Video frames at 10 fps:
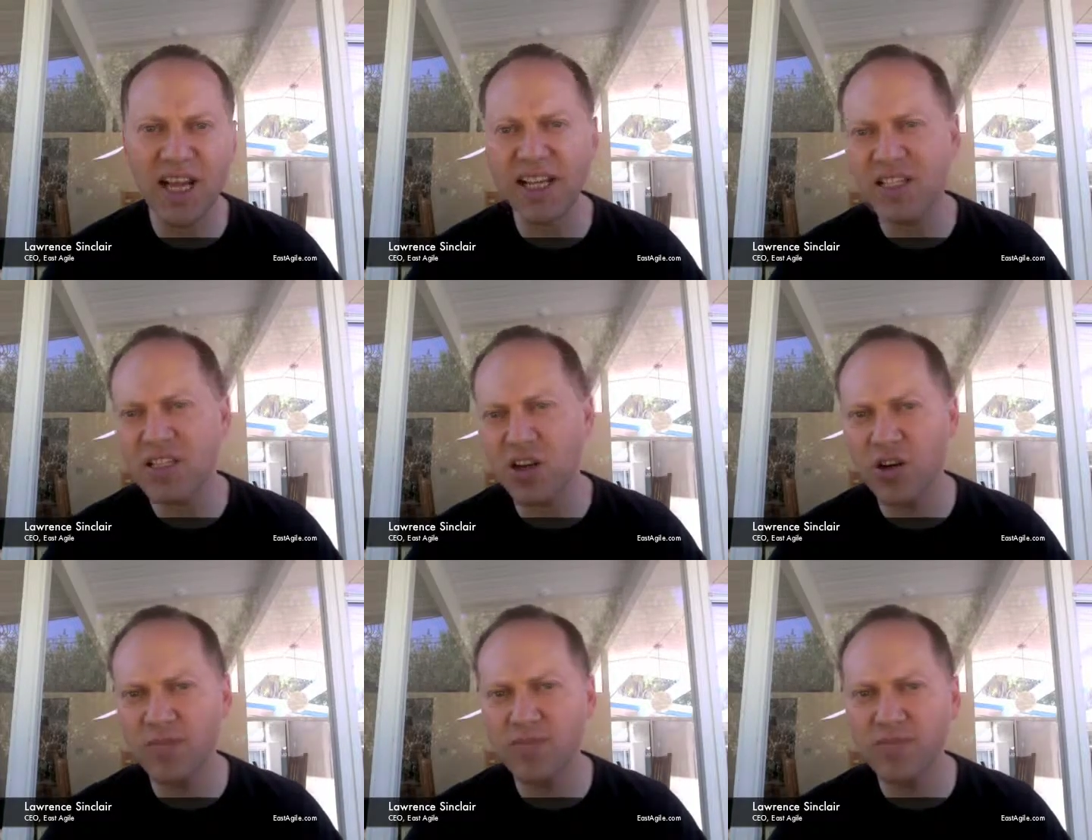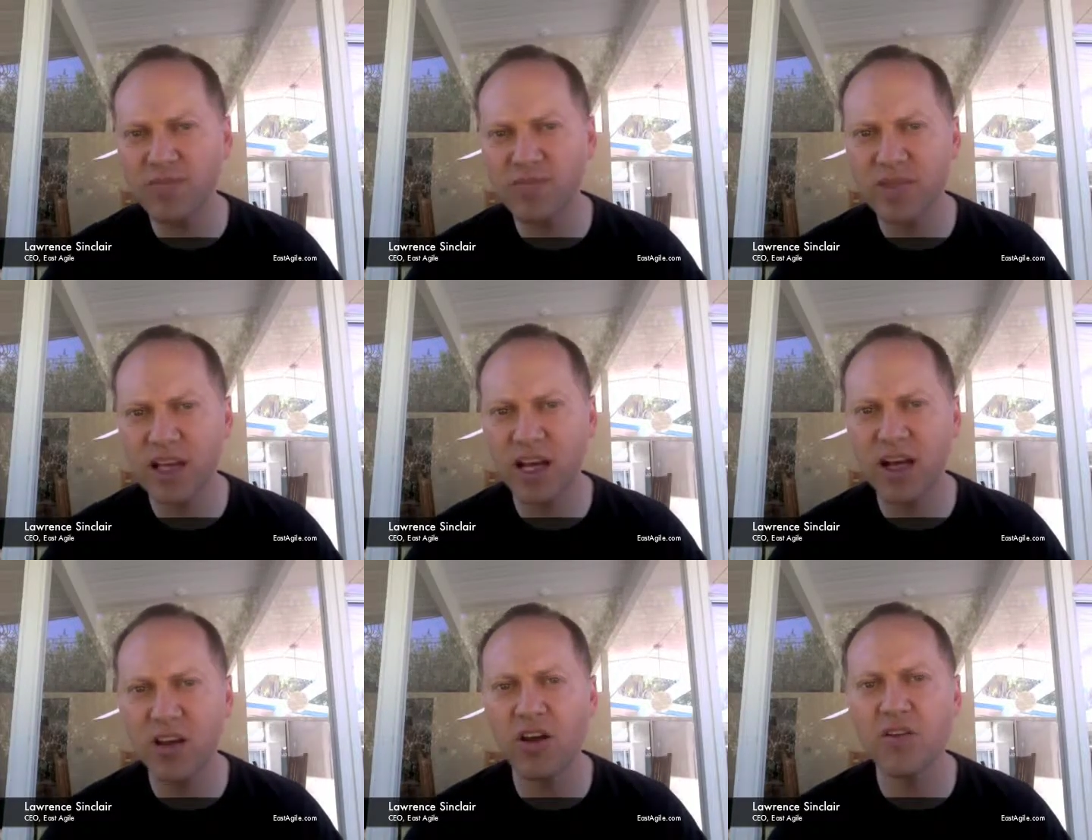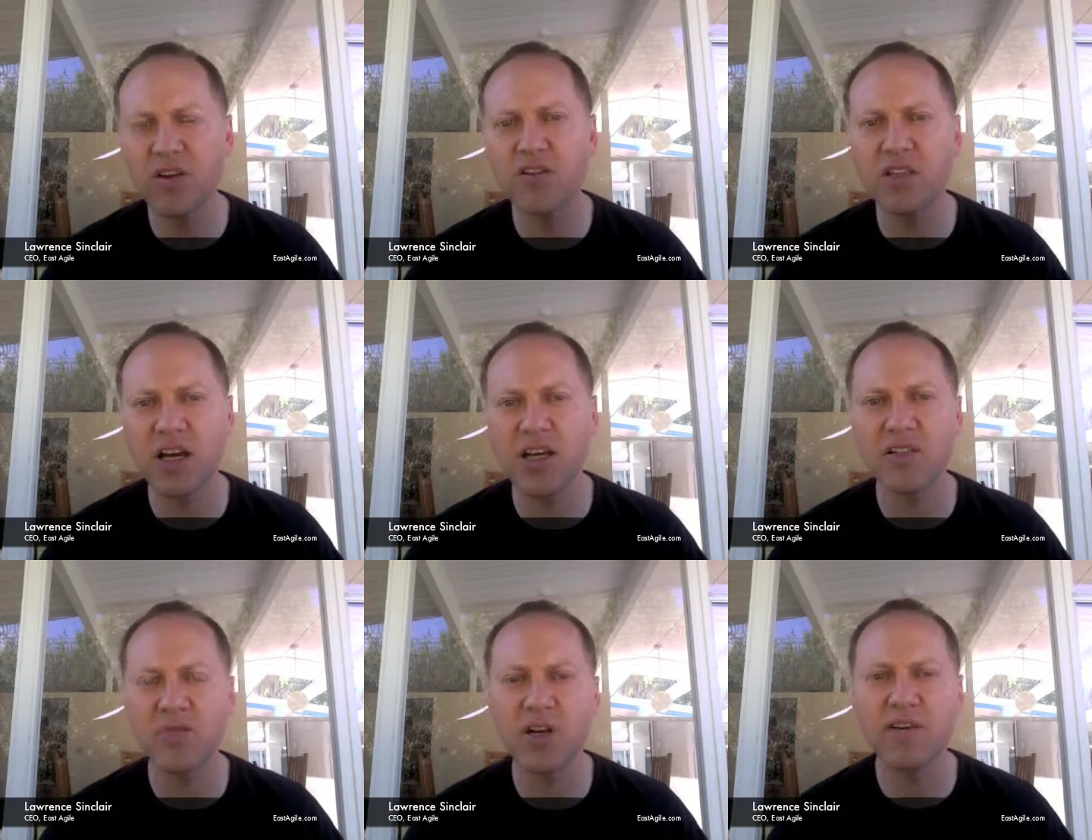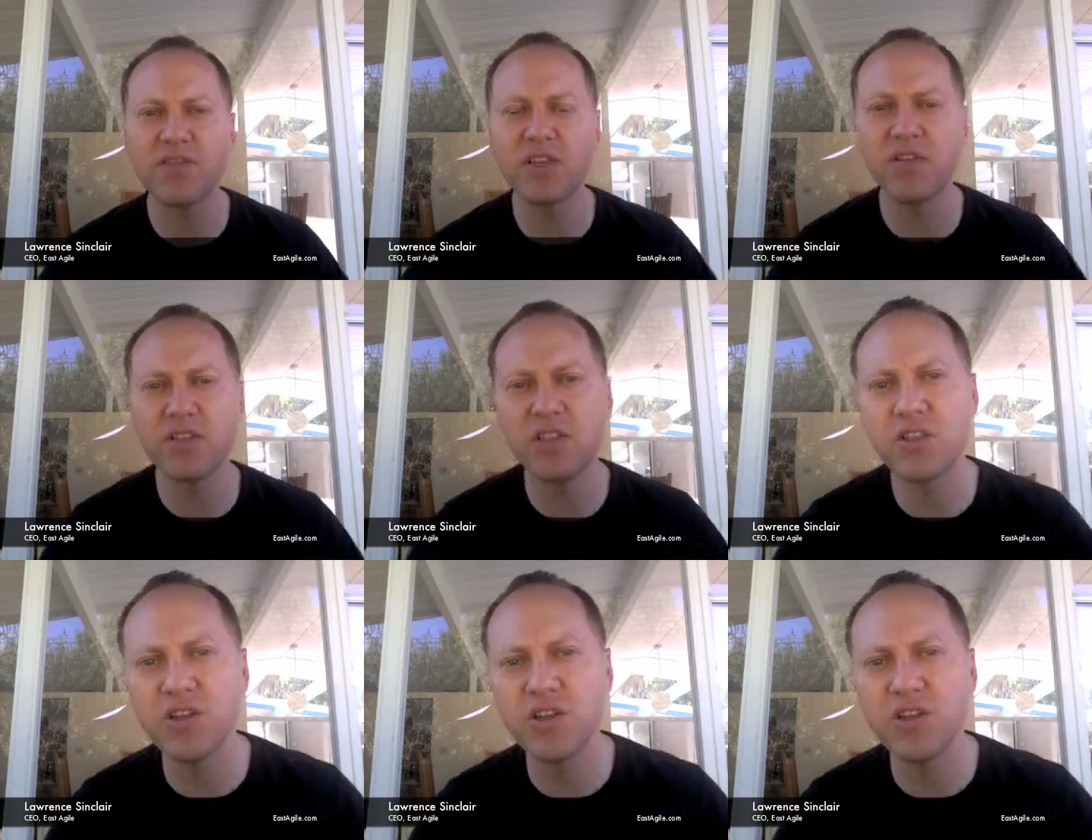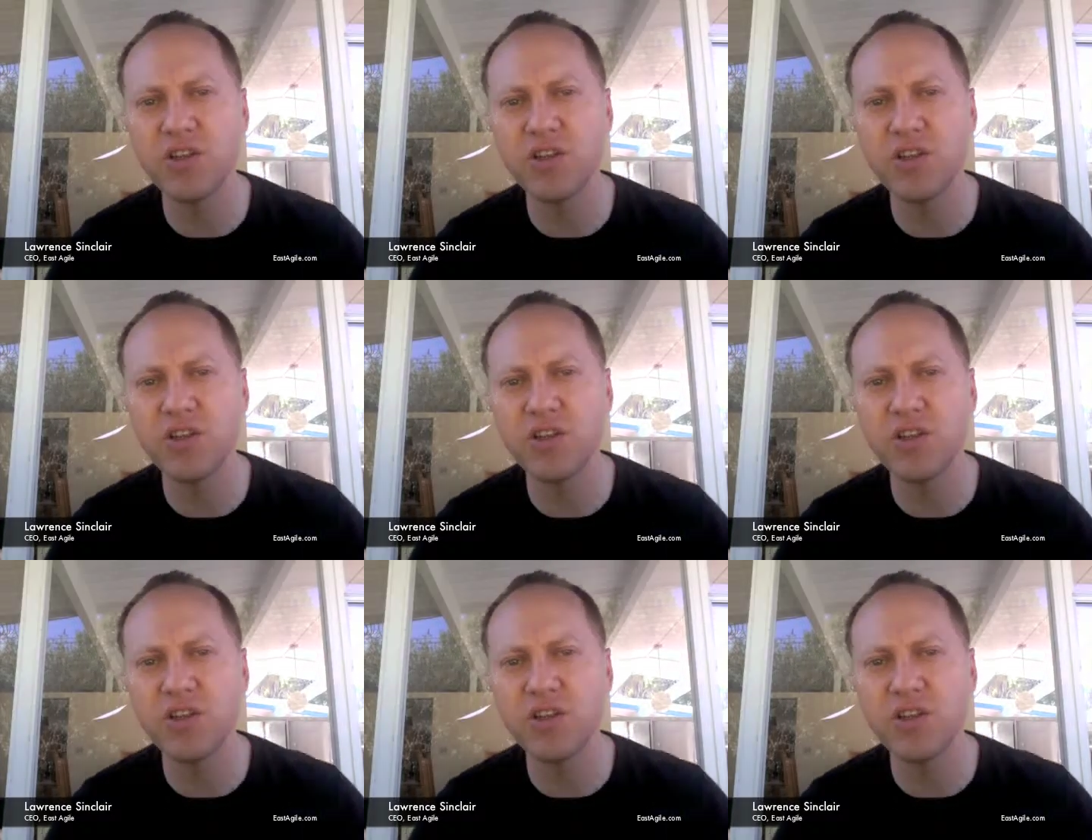And so along those lines, what I've chosen to do